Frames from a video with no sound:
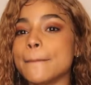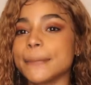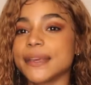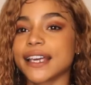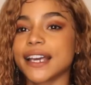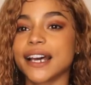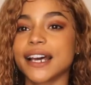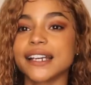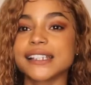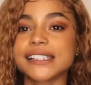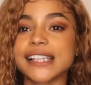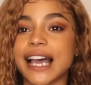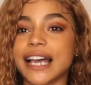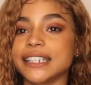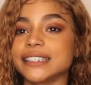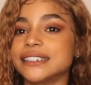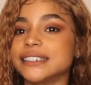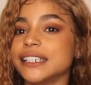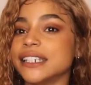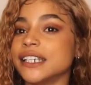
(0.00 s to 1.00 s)
because
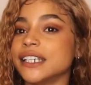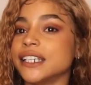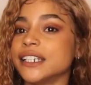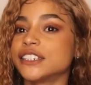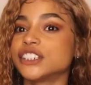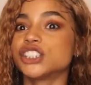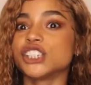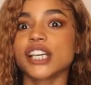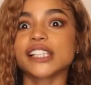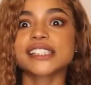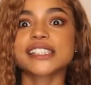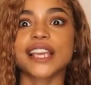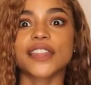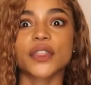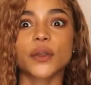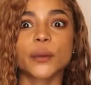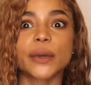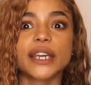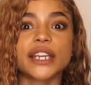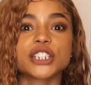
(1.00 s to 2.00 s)
I did just get
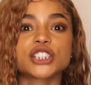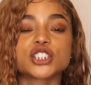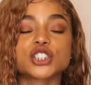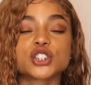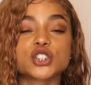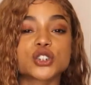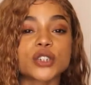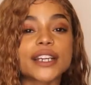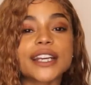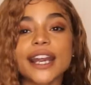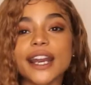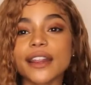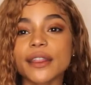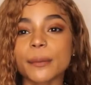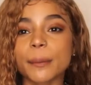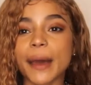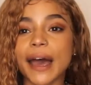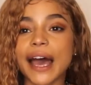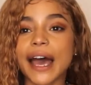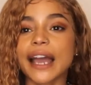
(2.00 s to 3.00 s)
the wig straight out of
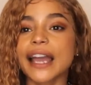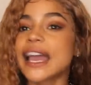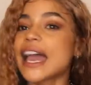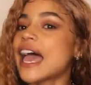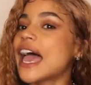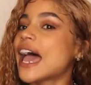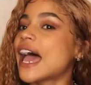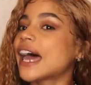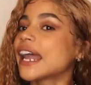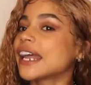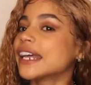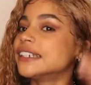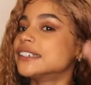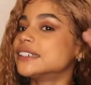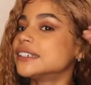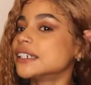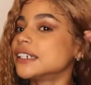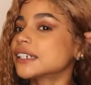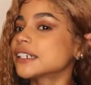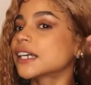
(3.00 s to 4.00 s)
the pack, and I
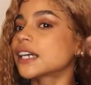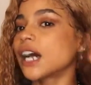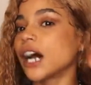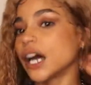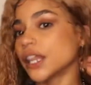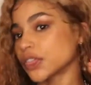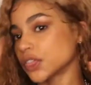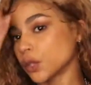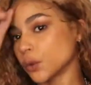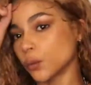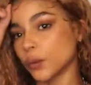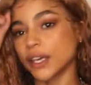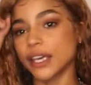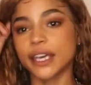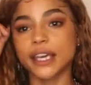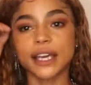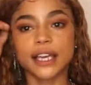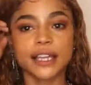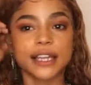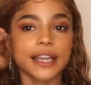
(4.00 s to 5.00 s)
did cut the
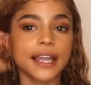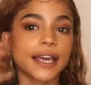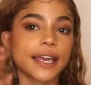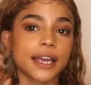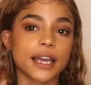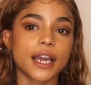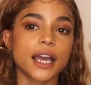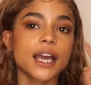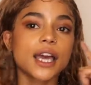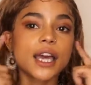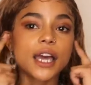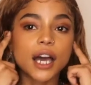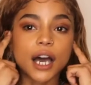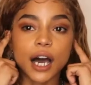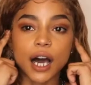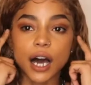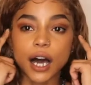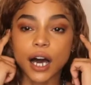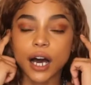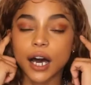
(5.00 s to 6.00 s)
wig like
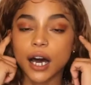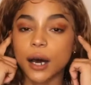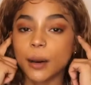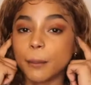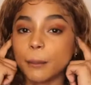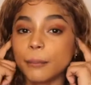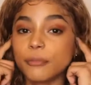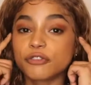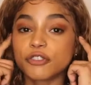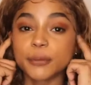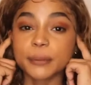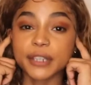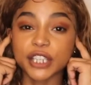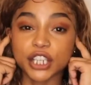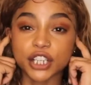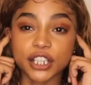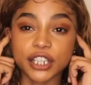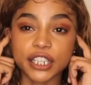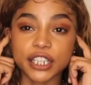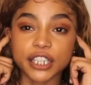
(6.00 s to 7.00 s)
from
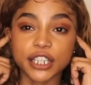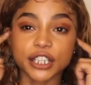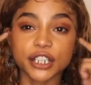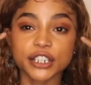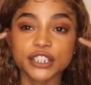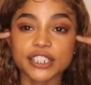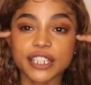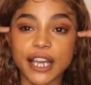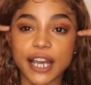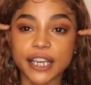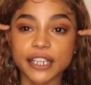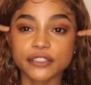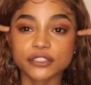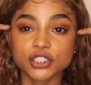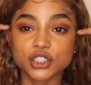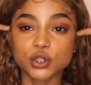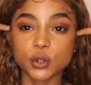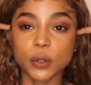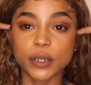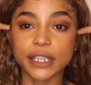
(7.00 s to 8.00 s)
ear to ear to kind of
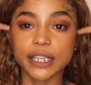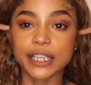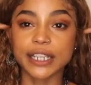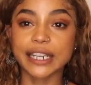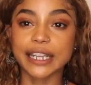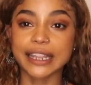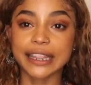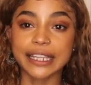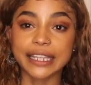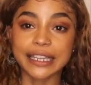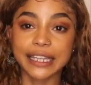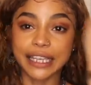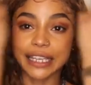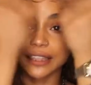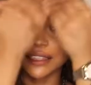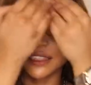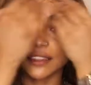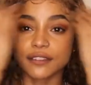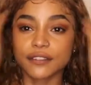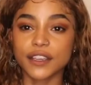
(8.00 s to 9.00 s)
shorten the
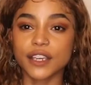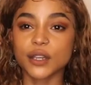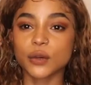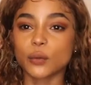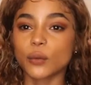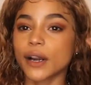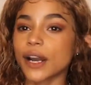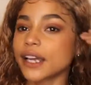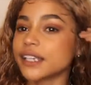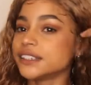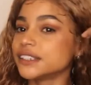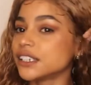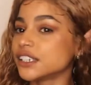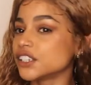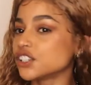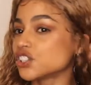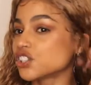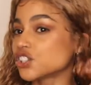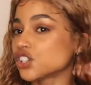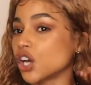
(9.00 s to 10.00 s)
length of it when I did
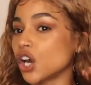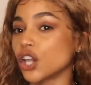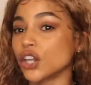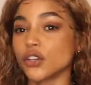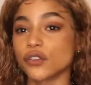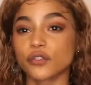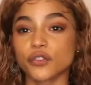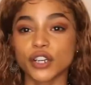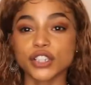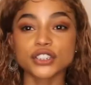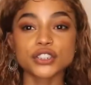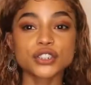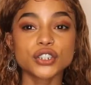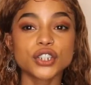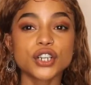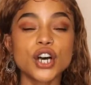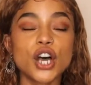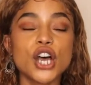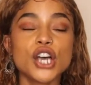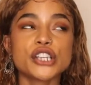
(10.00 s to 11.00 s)
install the
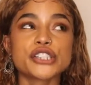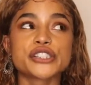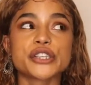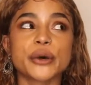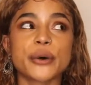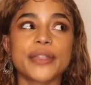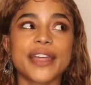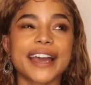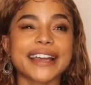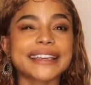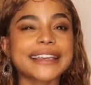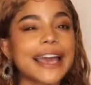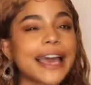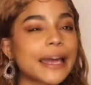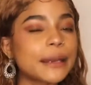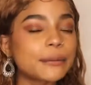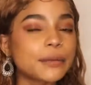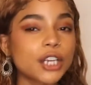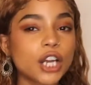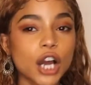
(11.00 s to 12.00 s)
frontal, so that
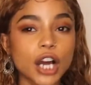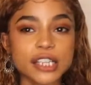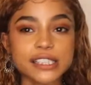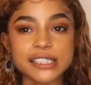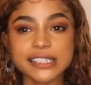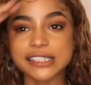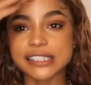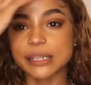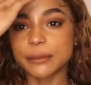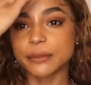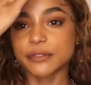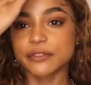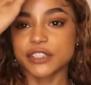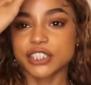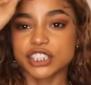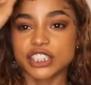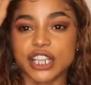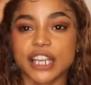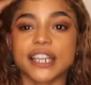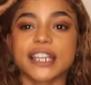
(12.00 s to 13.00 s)
can be causing some of the
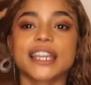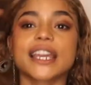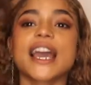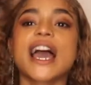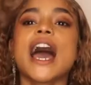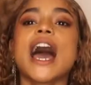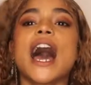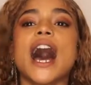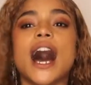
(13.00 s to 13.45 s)
shedding.